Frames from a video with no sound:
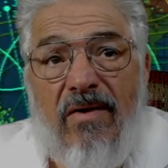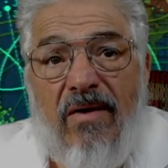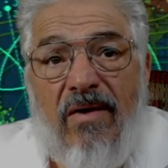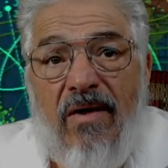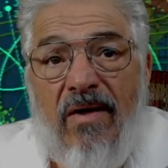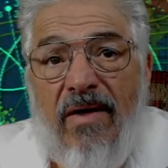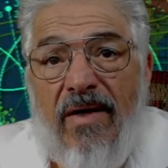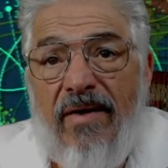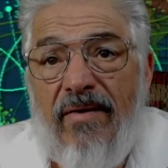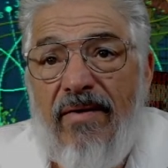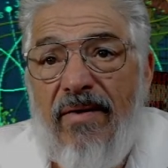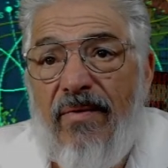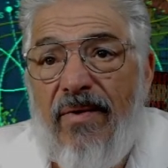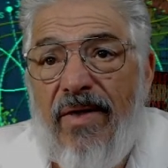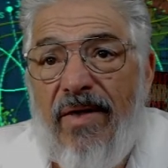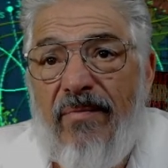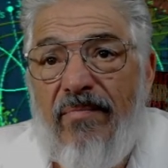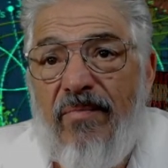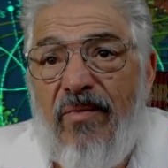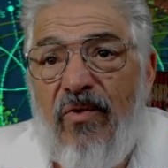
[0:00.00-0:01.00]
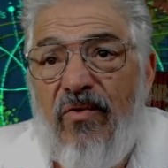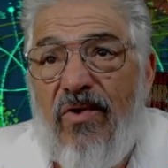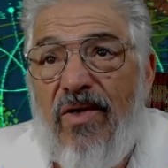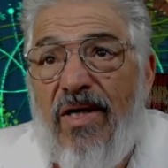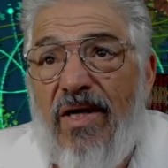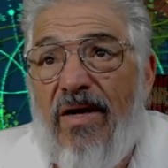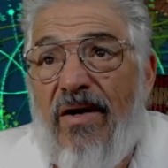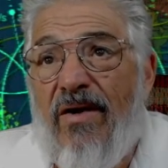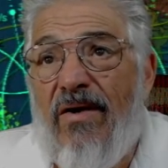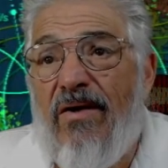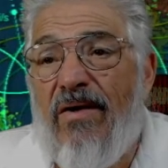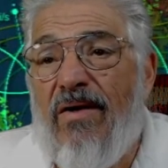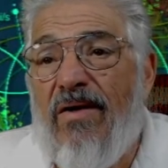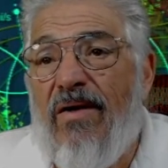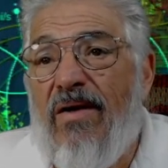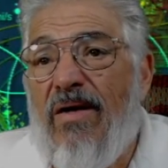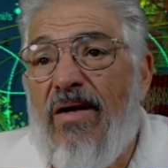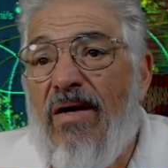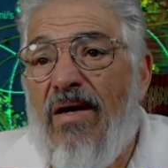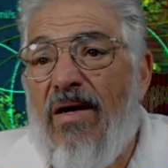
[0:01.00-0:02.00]
All right, we hit mute there.
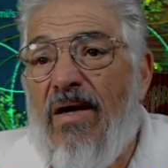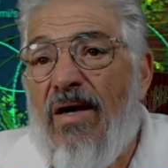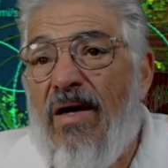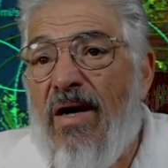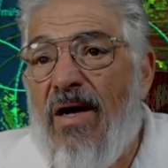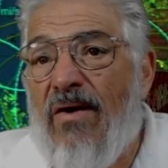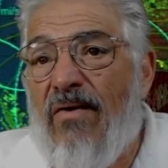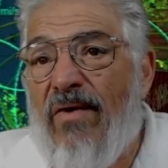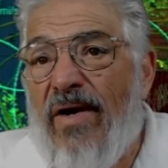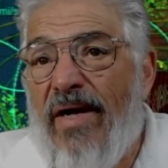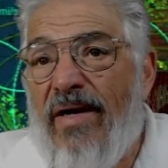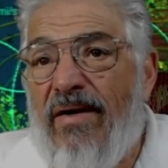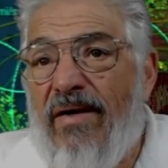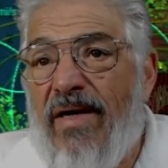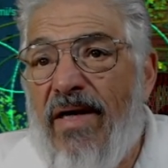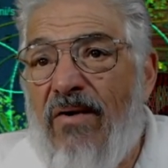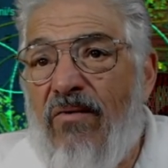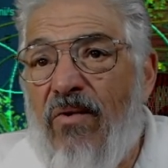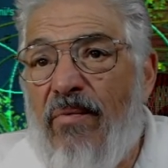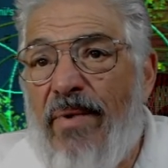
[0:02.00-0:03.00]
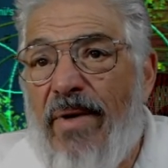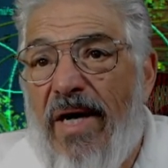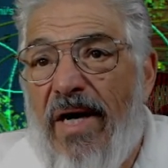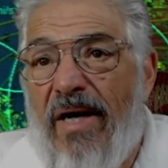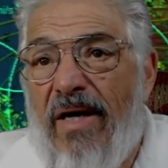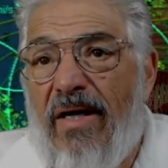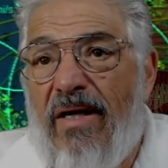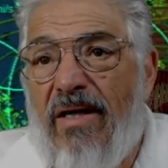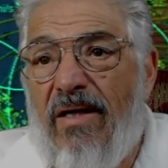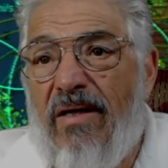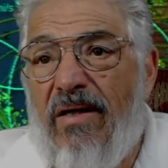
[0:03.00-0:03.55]
All right, now we're back.